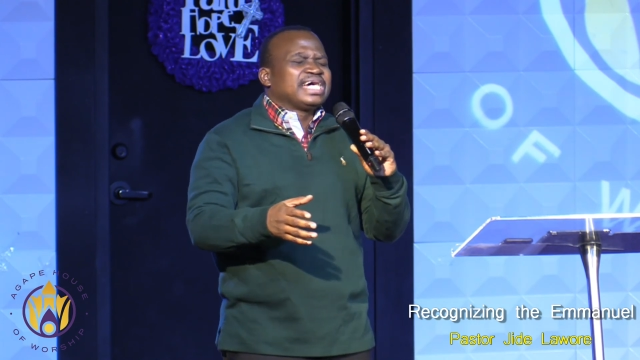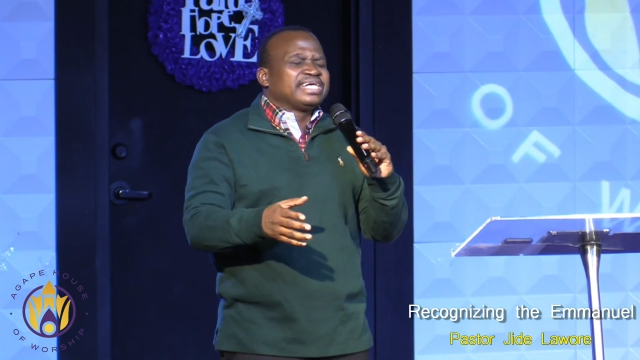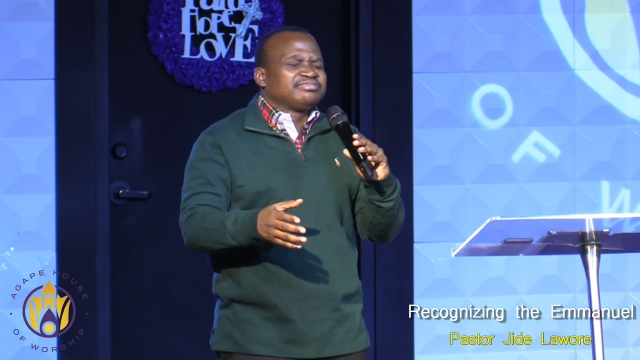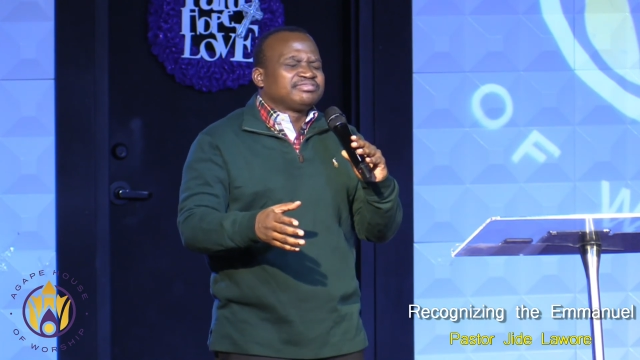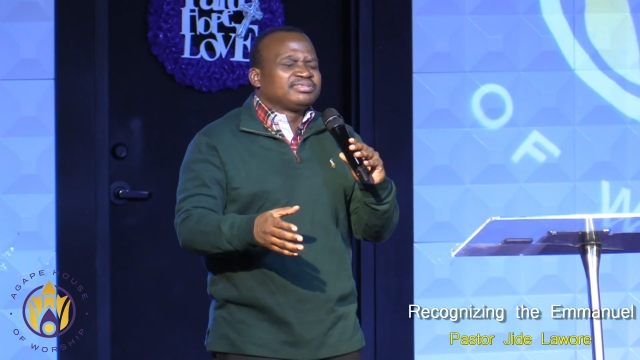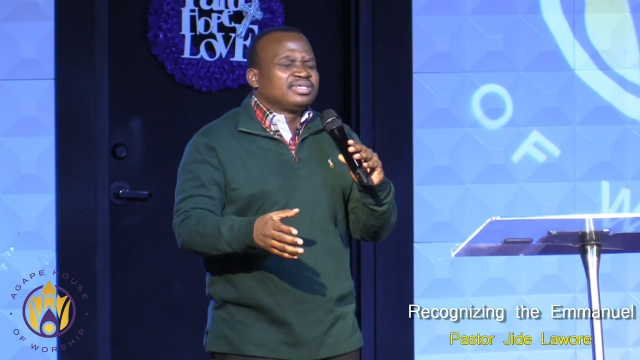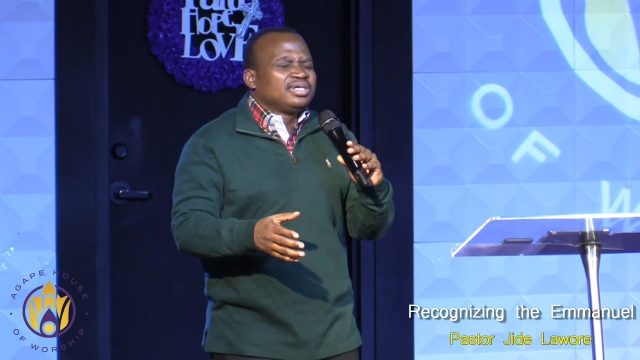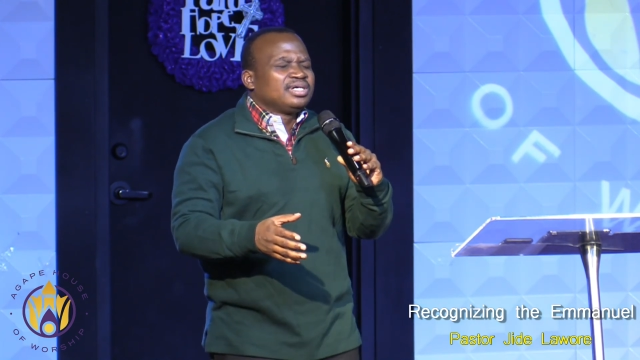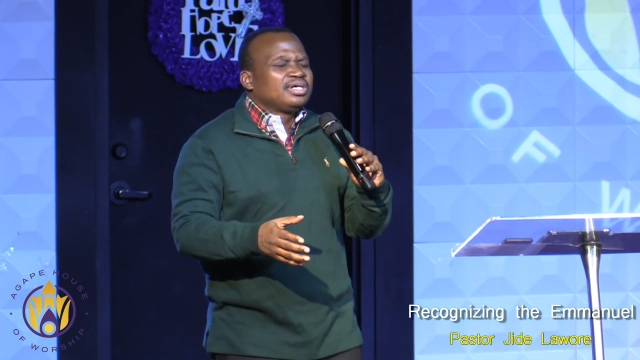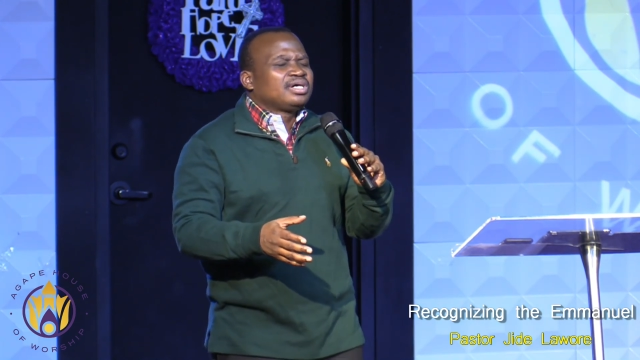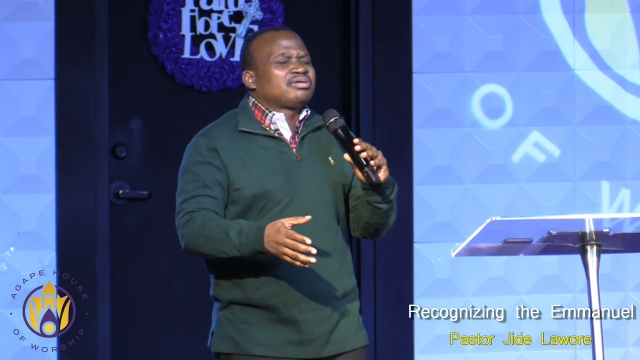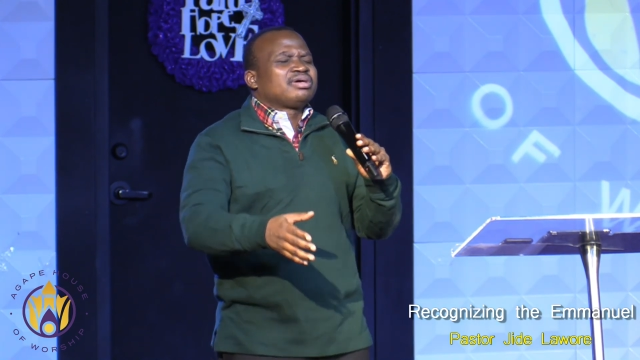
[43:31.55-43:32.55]
life.
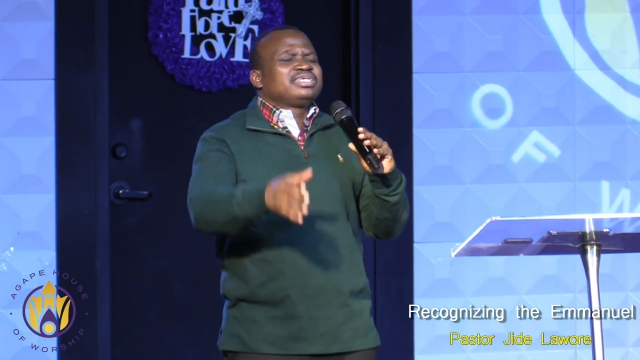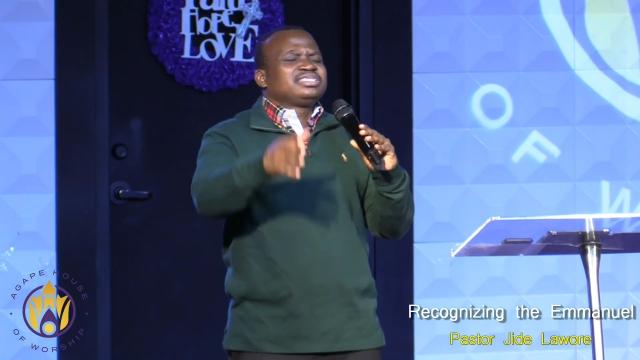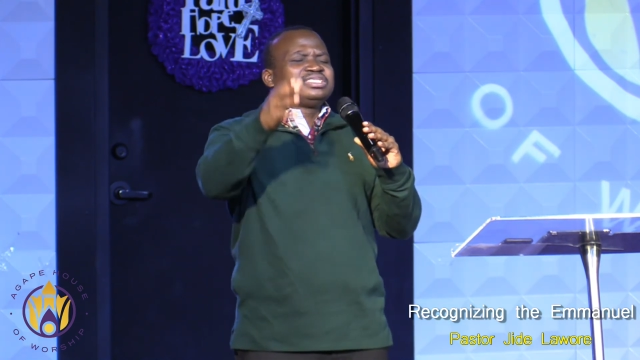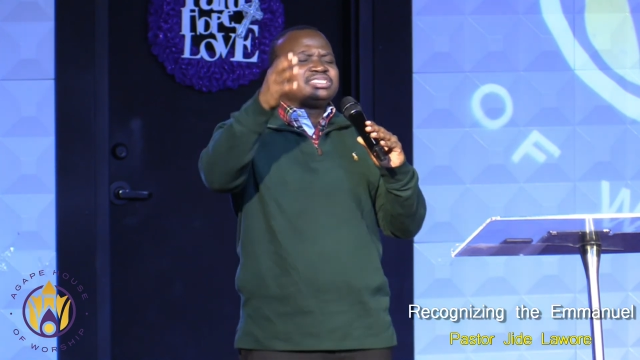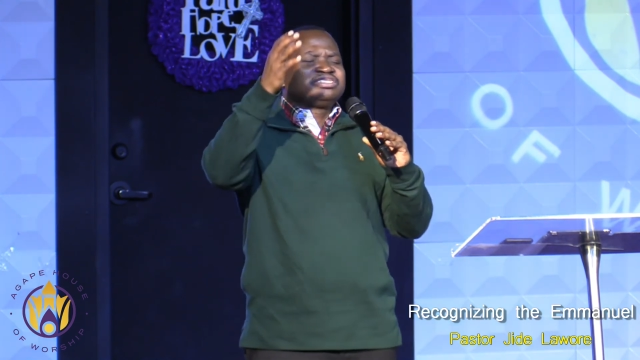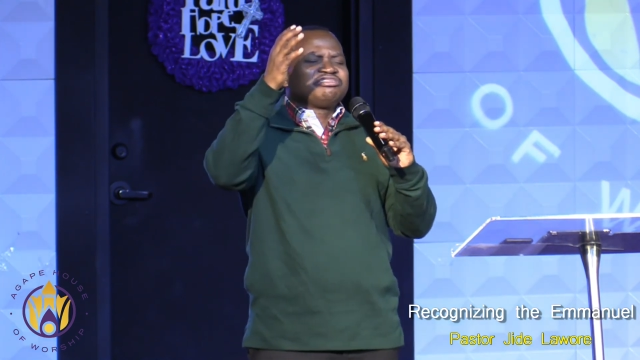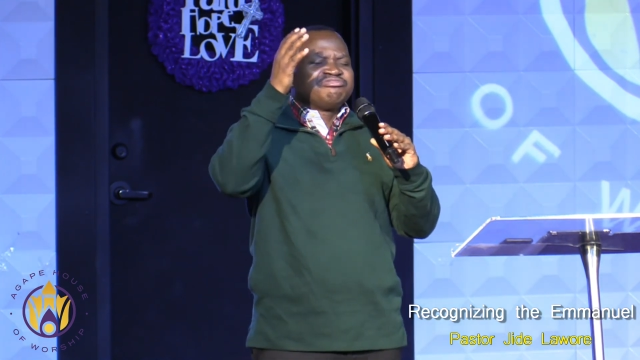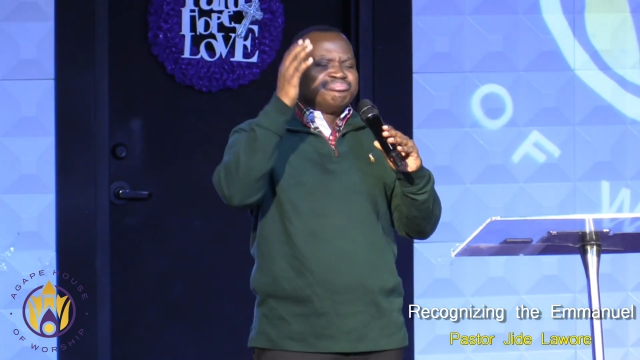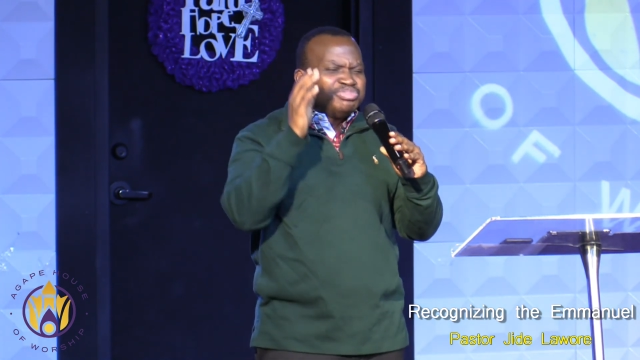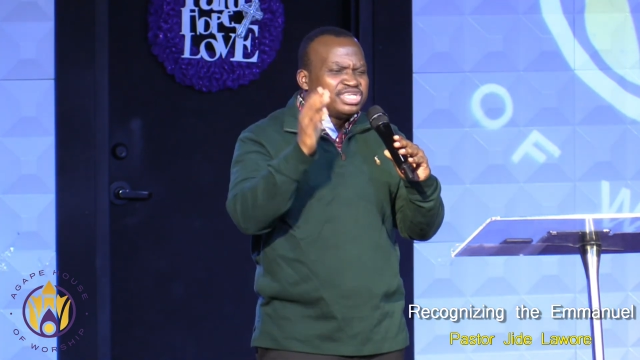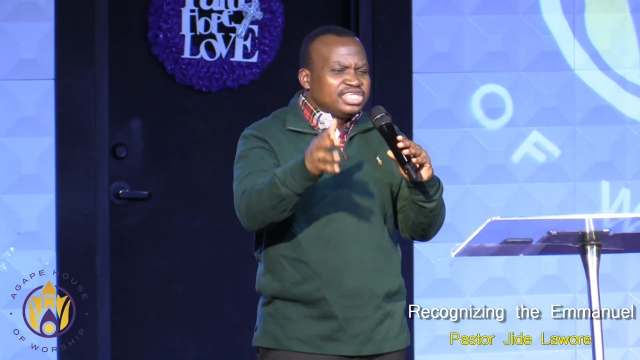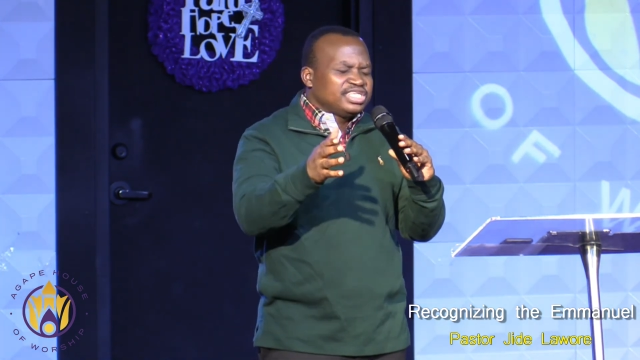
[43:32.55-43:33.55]
Crisis of
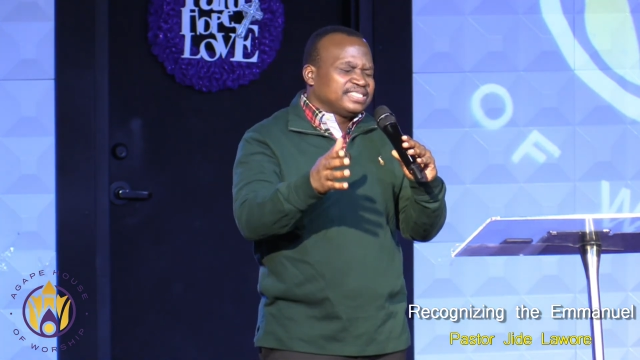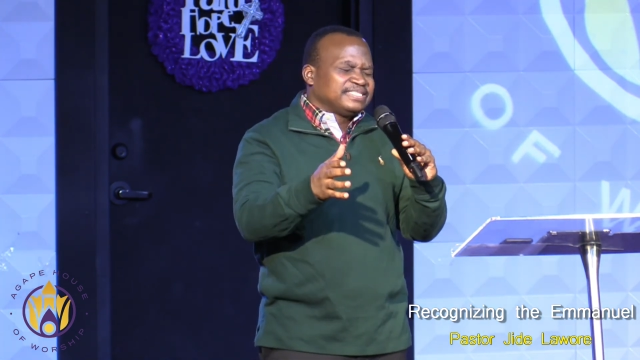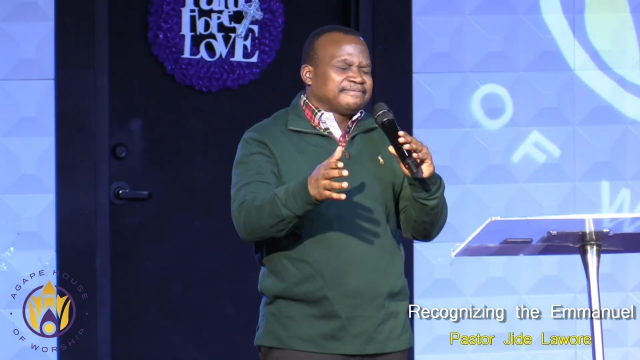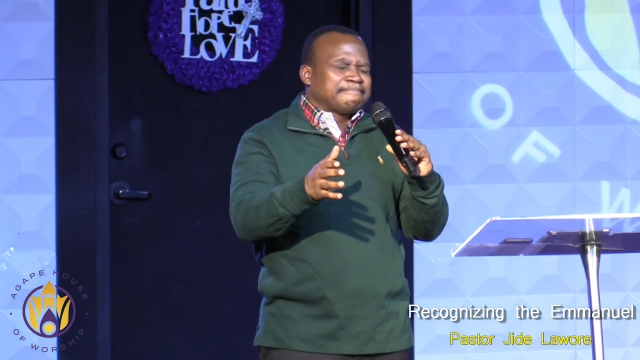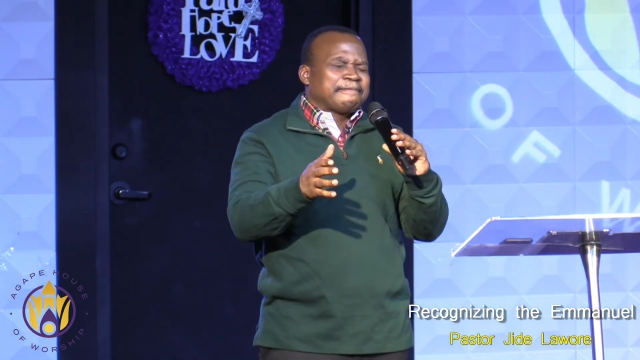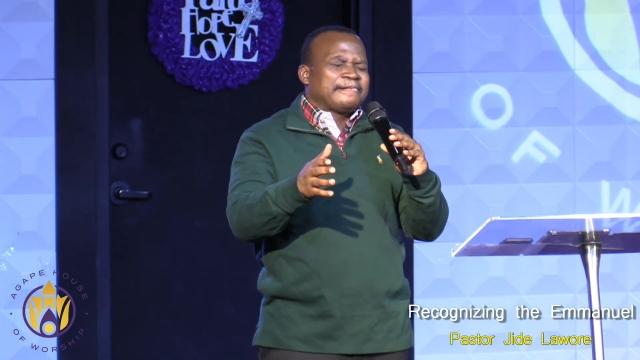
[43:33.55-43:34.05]
meaning.